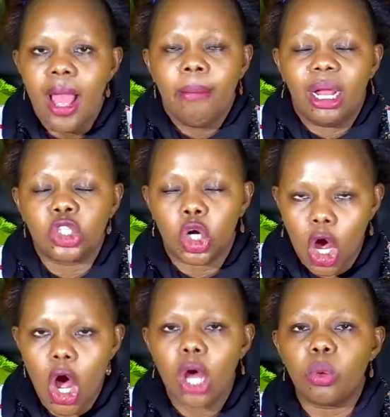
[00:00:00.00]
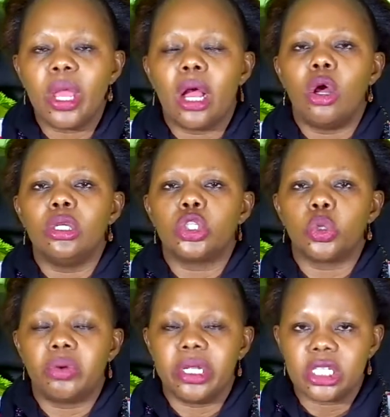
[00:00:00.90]
But God, we are going
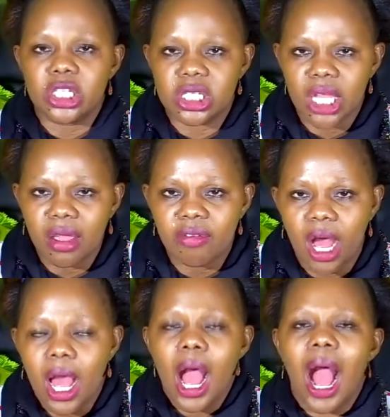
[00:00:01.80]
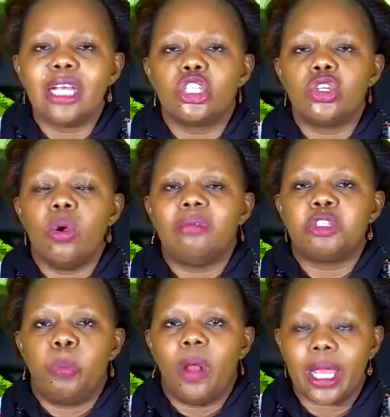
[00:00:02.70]
to receive as you have
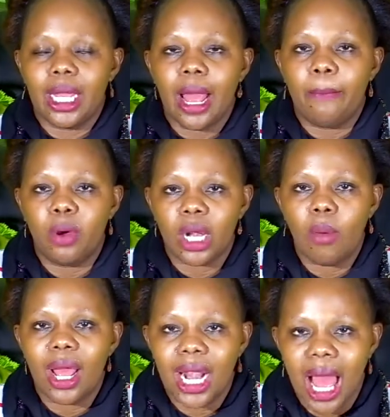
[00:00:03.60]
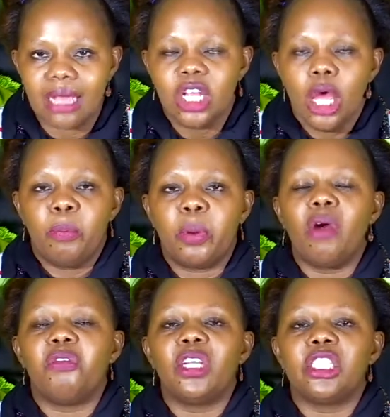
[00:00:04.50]
spoken upon our life
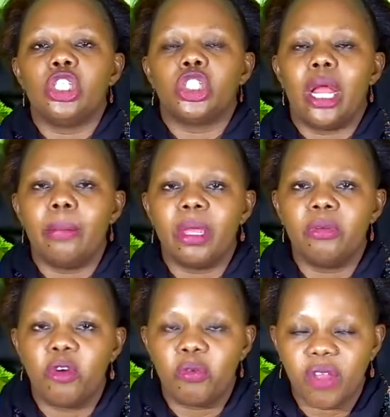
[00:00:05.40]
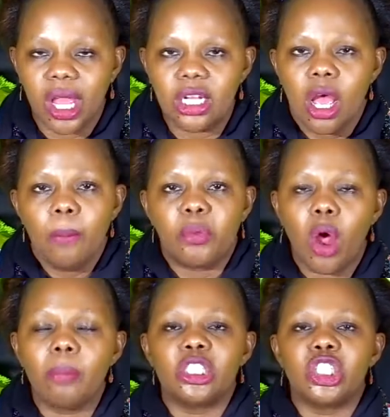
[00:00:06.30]
prophecies shall be fulfilled,
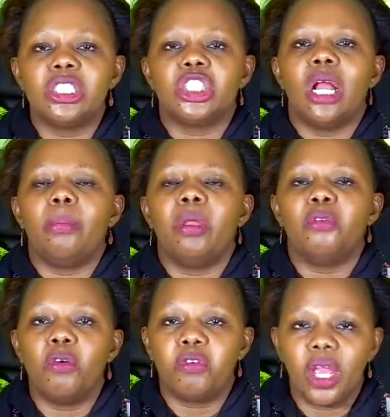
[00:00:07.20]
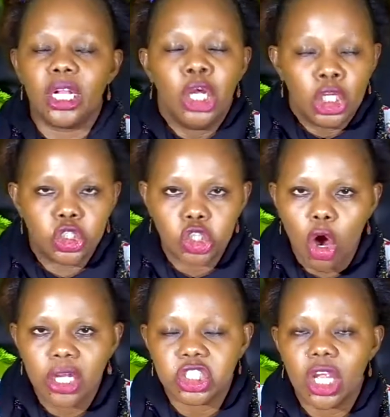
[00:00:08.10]
promises shall be fulfilled,
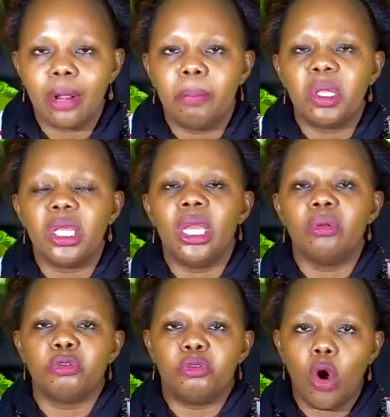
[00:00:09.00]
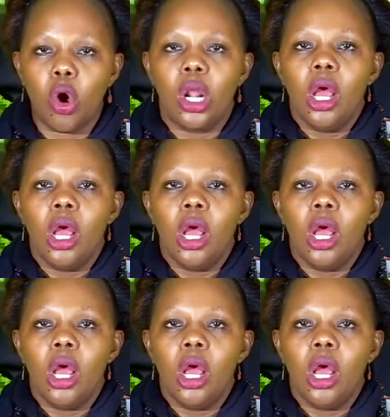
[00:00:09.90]
joy shall be in full.